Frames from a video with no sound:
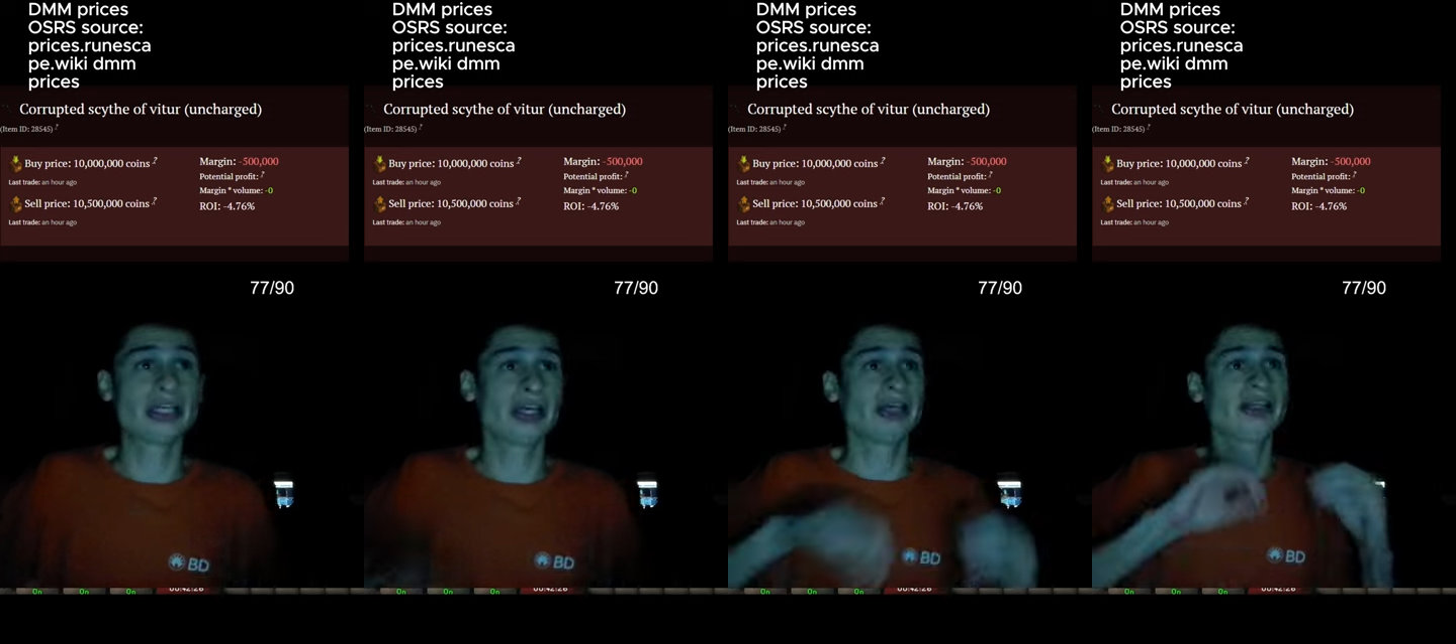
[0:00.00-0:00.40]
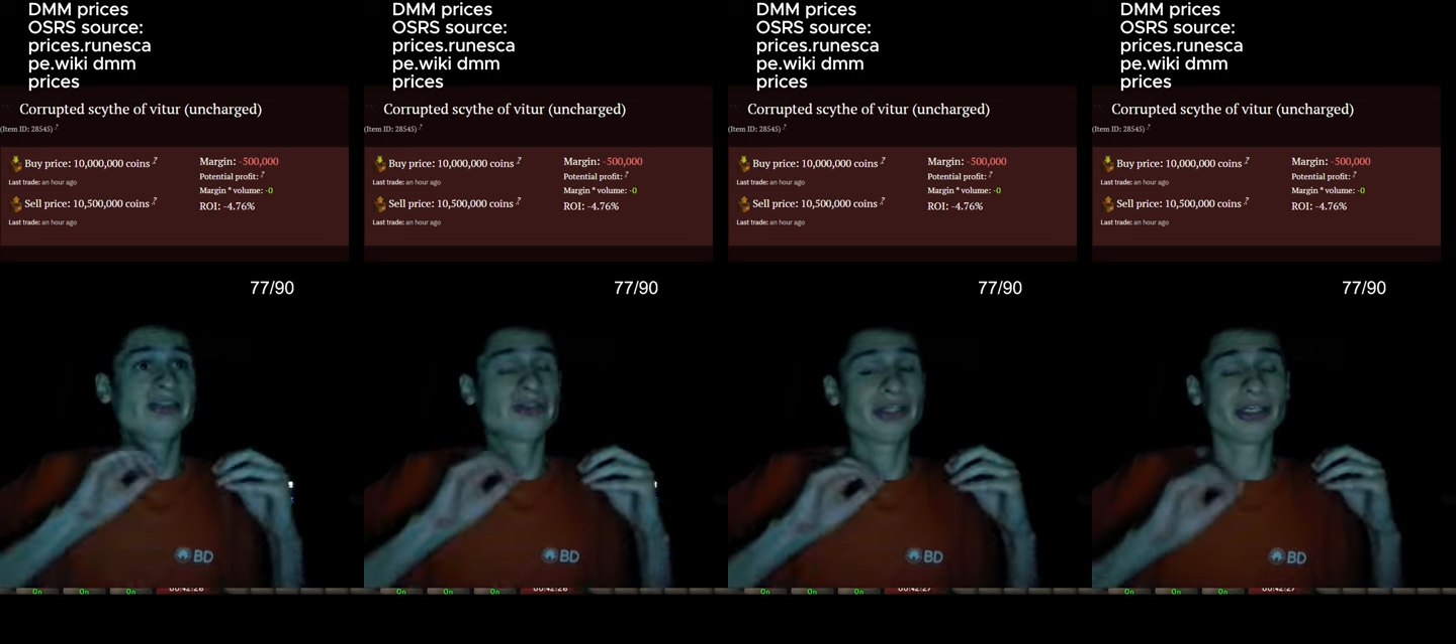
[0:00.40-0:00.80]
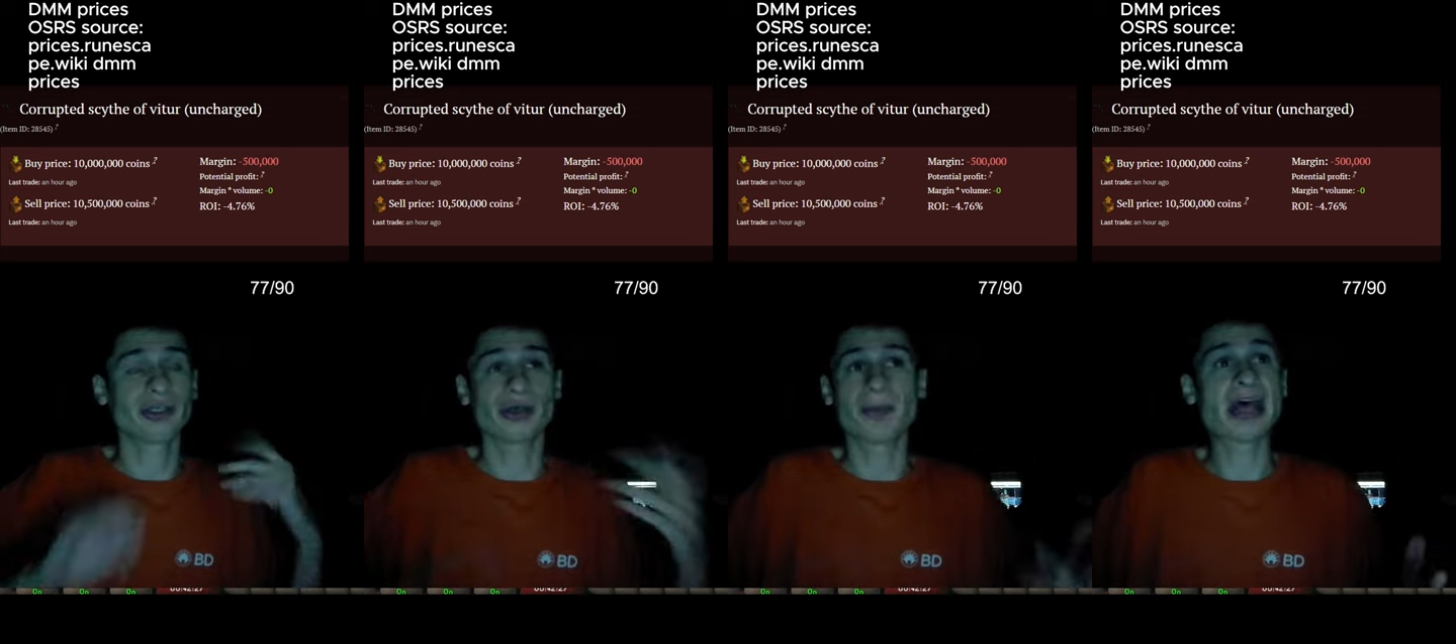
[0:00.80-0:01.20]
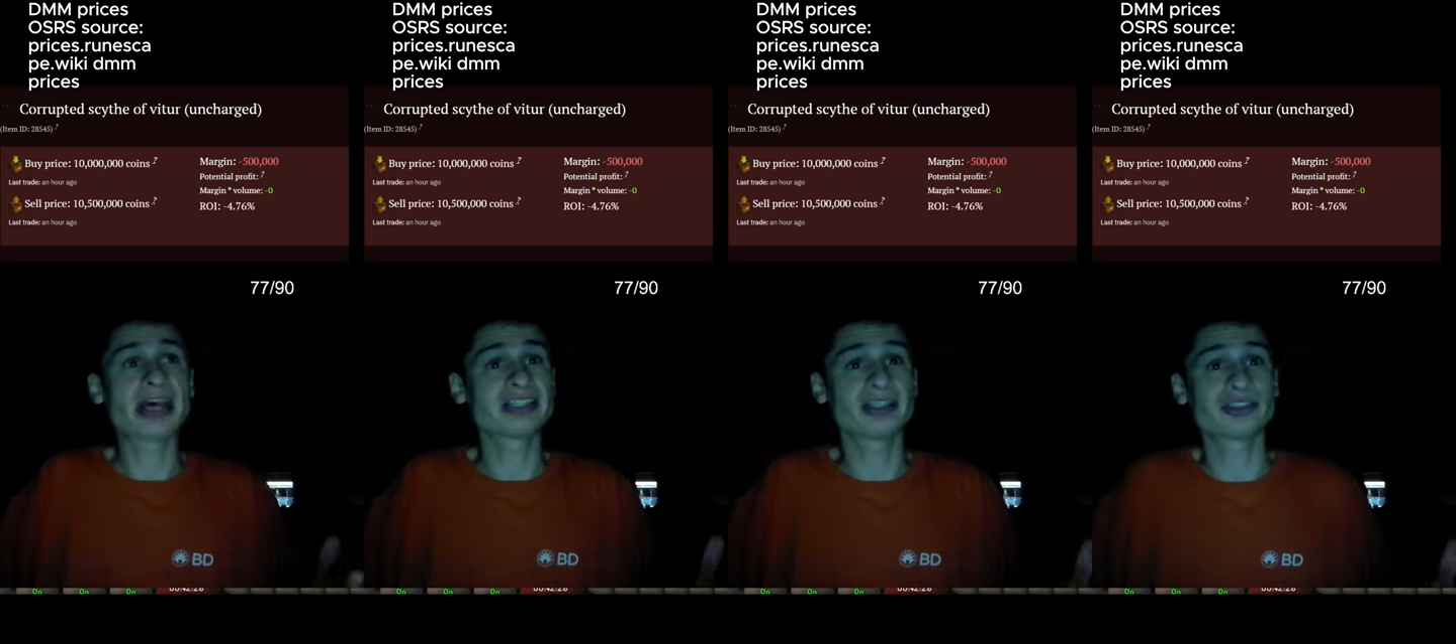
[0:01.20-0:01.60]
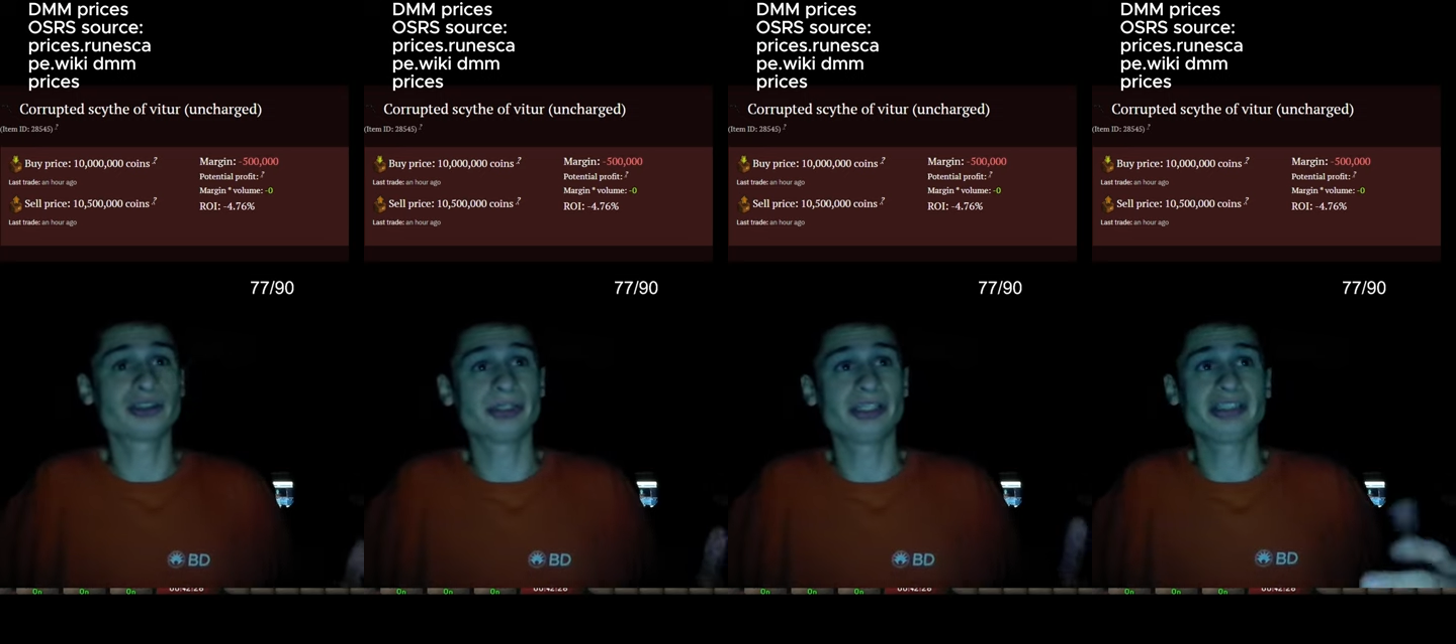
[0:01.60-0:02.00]
It's freaking, you can max out super
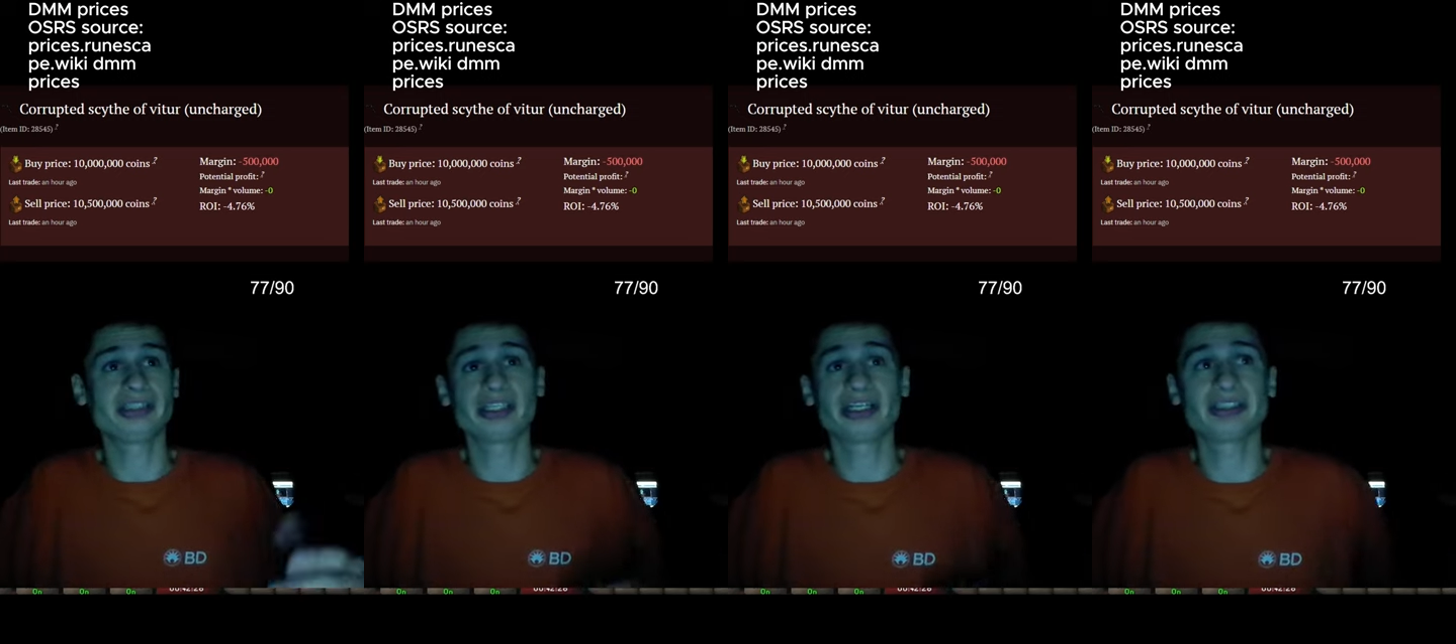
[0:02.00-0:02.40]
easy, guys,